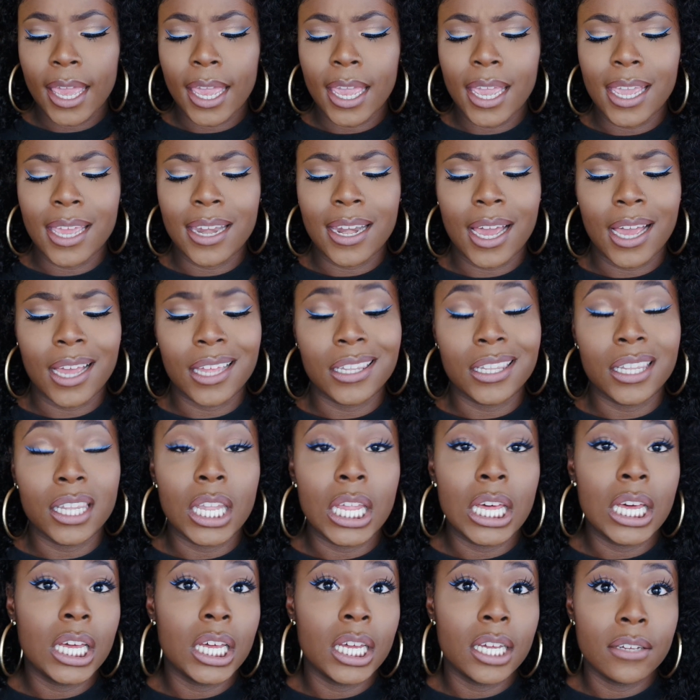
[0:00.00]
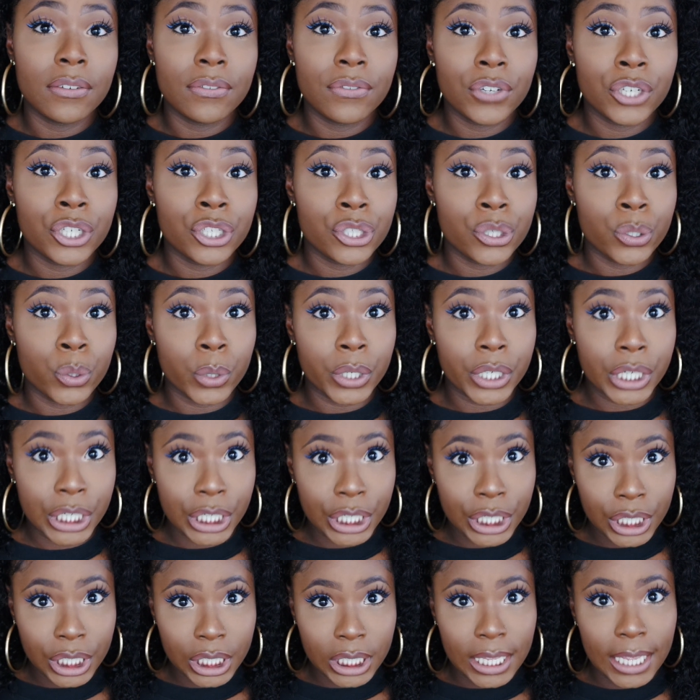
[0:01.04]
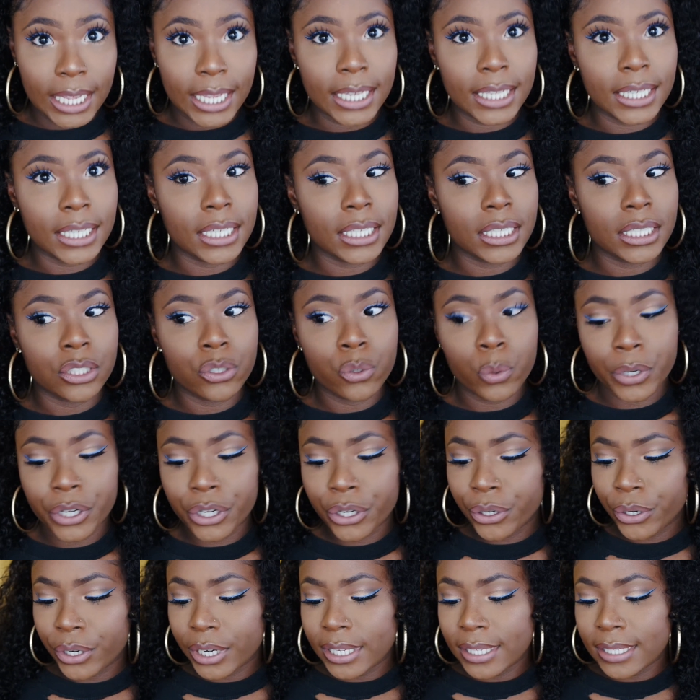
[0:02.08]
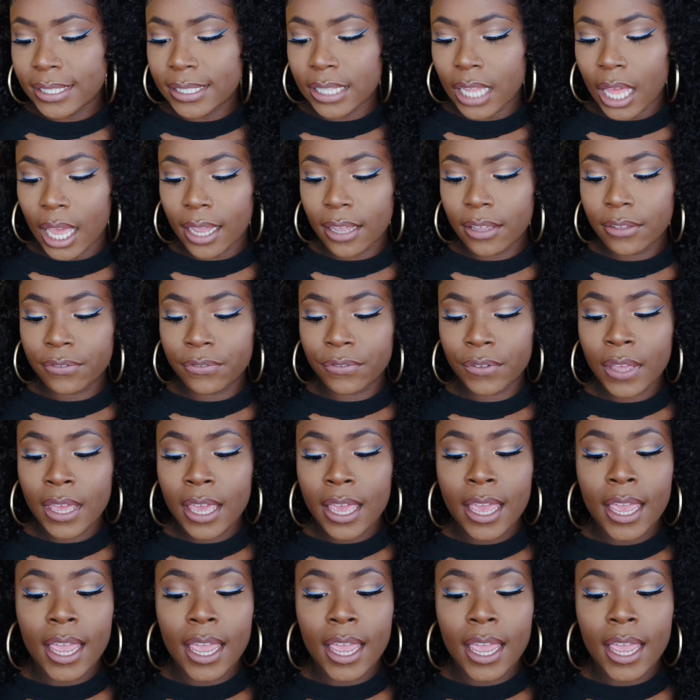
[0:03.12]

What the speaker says: And I love Twitter. Like, Twitter is life.